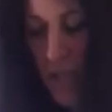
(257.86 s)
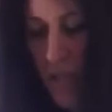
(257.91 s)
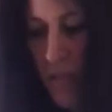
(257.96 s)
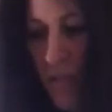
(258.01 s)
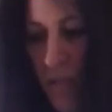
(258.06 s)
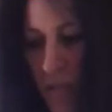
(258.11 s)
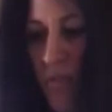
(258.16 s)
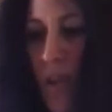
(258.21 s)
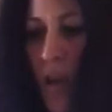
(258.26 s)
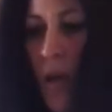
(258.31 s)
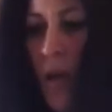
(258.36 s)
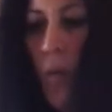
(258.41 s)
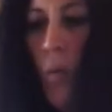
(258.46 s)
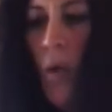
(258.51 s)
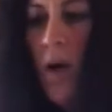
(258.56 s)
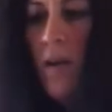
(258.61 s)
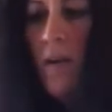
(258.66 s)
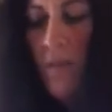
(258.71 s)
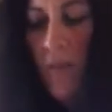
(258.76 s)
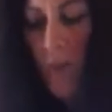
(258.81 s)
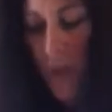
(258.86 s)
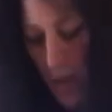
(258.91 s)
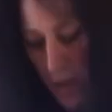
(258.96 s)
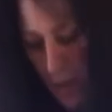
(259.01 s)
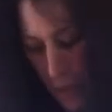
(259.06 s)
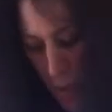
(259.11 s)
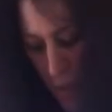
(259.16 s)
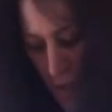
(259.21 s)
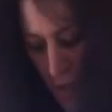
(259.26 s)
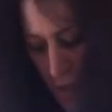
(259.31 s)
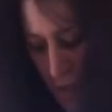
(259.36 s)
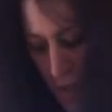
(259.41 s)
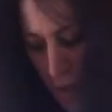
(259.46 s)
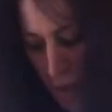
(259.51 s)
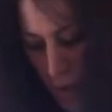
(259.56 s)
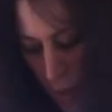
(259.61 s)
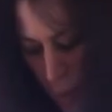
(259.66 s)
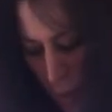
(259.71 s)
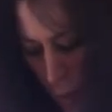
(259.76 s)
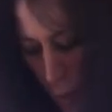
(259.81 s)
just feel wonderful. And of course they
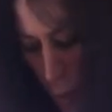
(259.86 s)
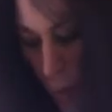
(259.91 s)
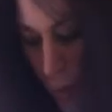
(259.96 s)
look